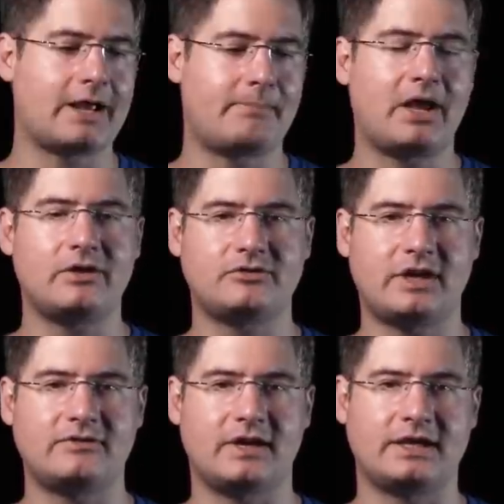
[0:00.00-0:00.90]

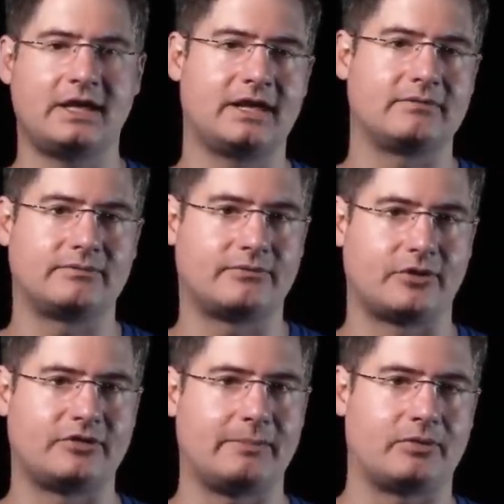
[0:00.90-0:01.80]
apologize, I can't, for
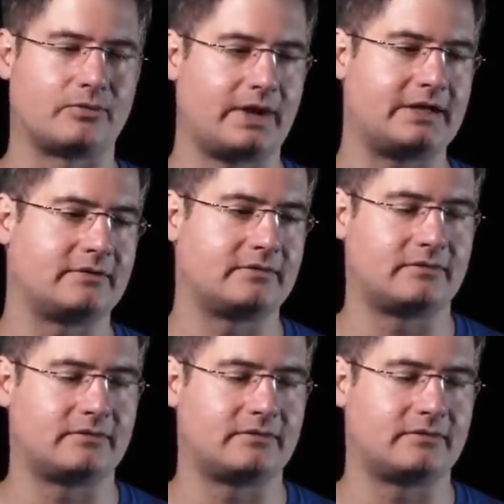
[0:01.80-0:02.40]
example, write